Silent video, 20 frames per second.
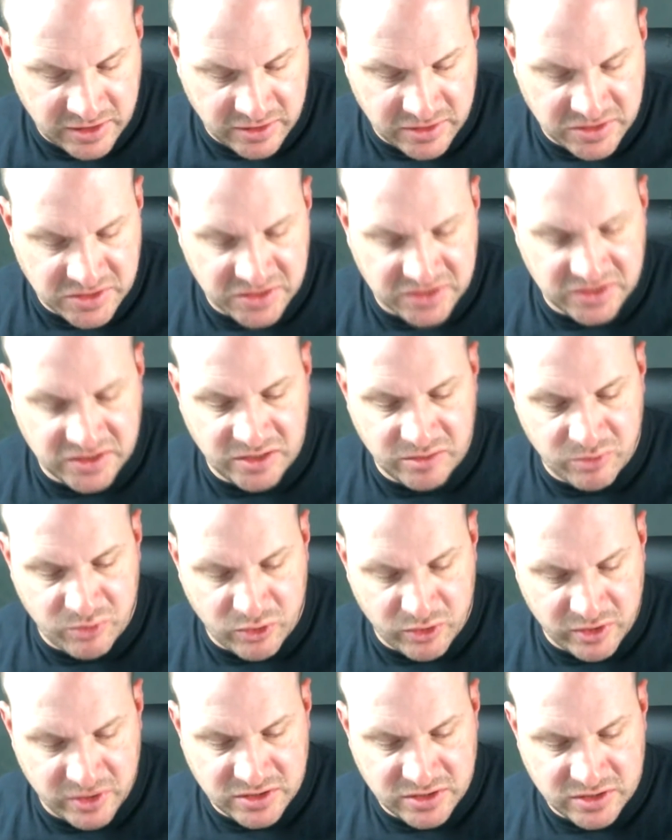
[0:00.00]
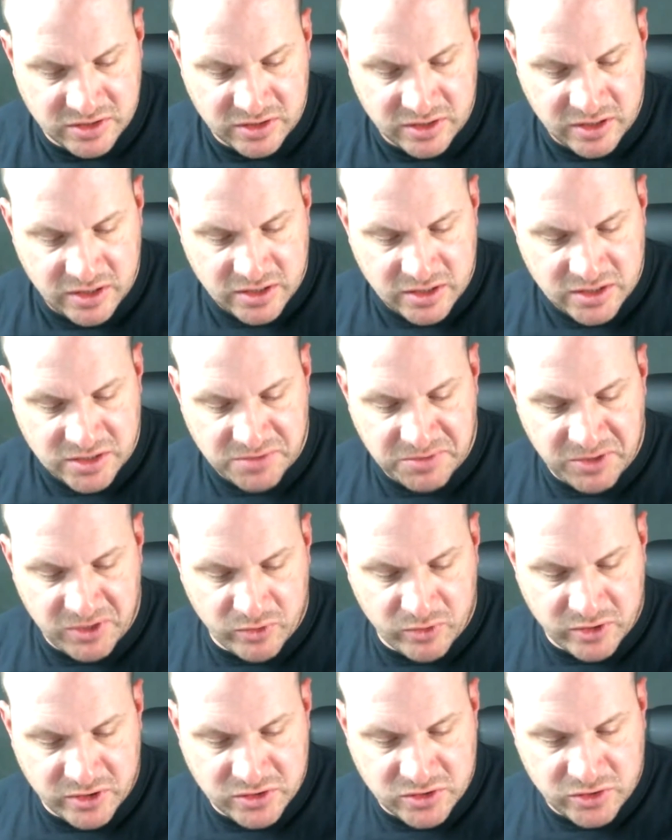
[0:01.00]
16 points, speed
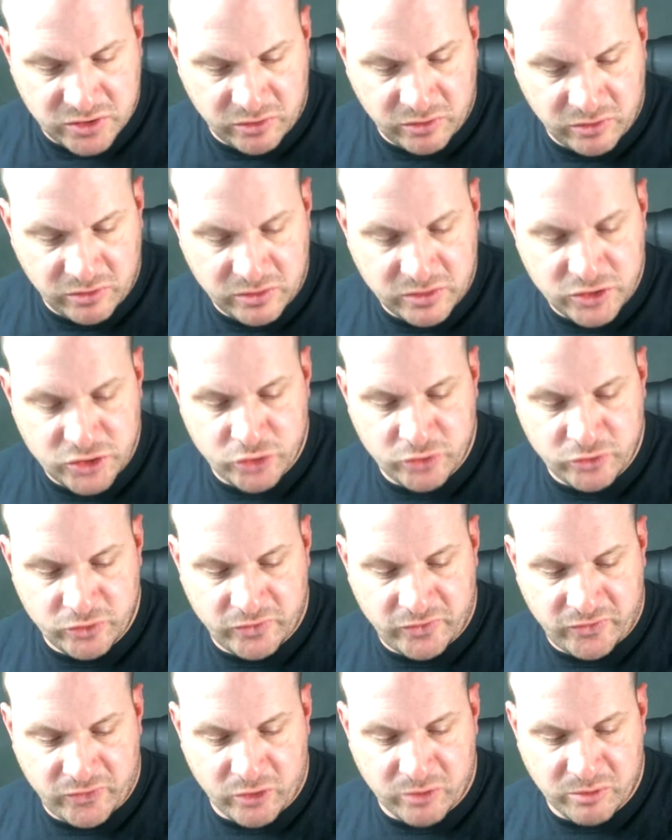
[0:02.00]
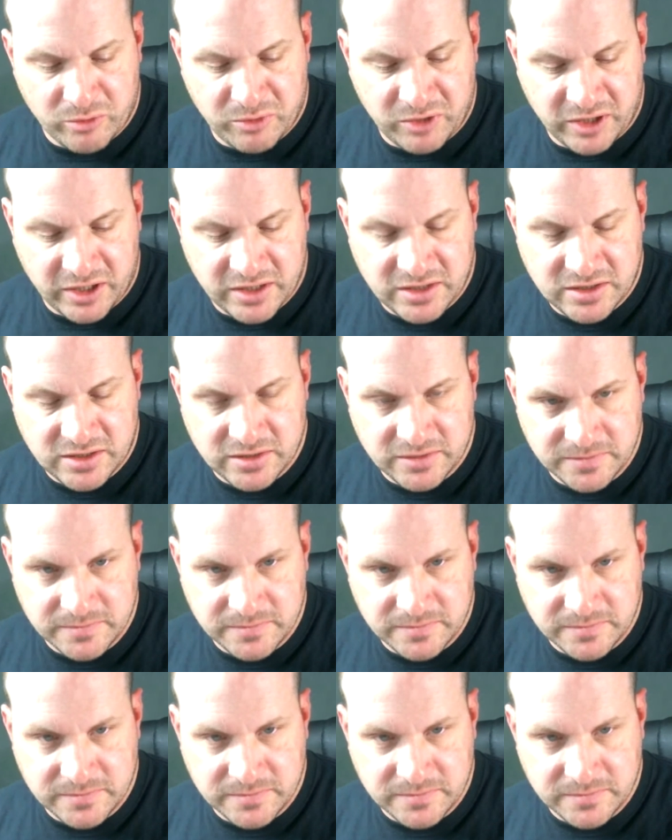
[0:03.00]
1, 2, shoot 4+.